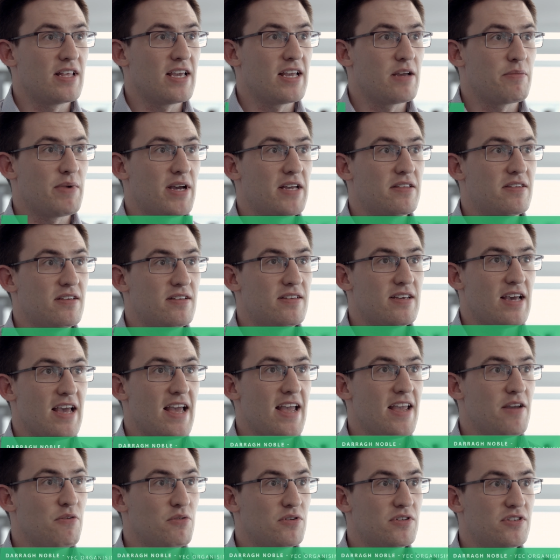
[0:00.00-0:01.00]
thing about the
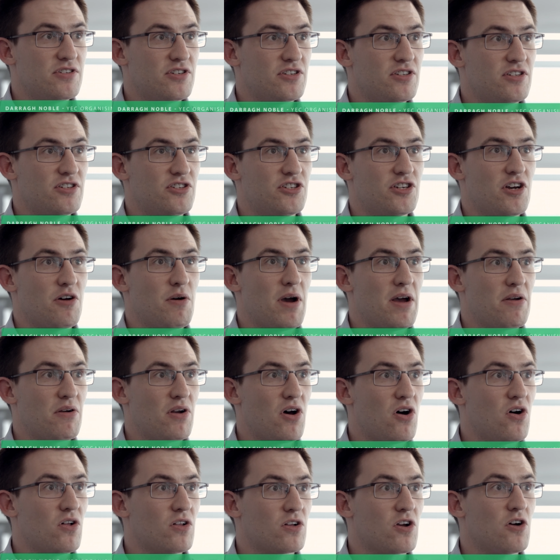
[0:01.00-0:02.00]
day was just to show how
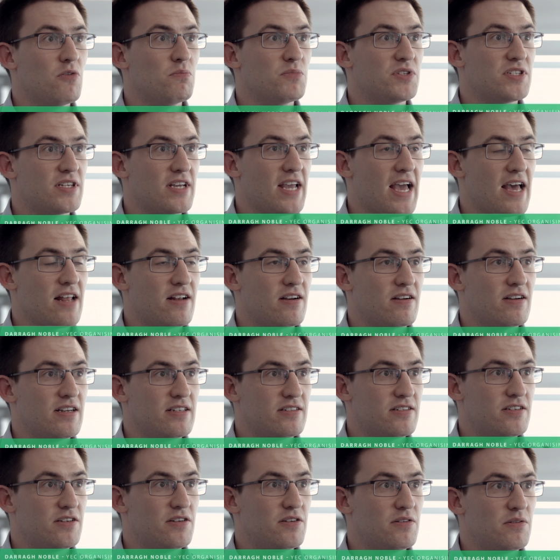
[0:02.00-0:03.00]
it all comes together
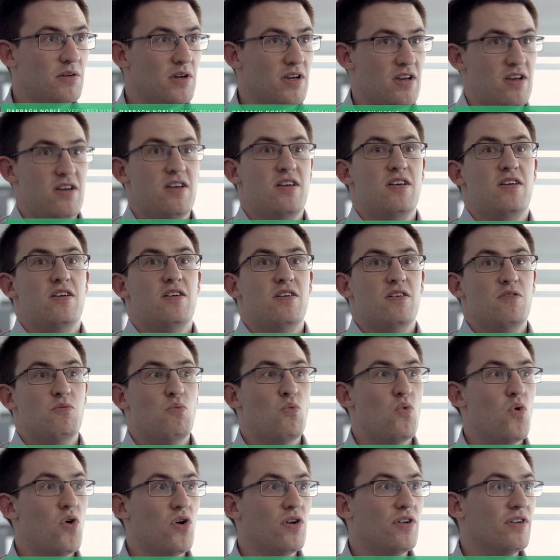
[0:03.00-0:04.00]
into
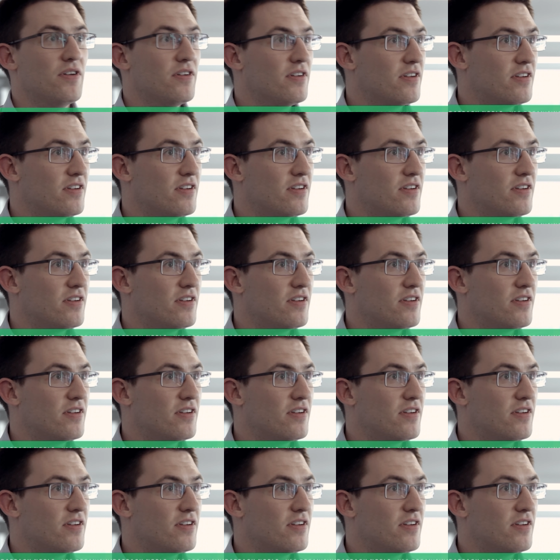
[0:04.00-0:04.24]
one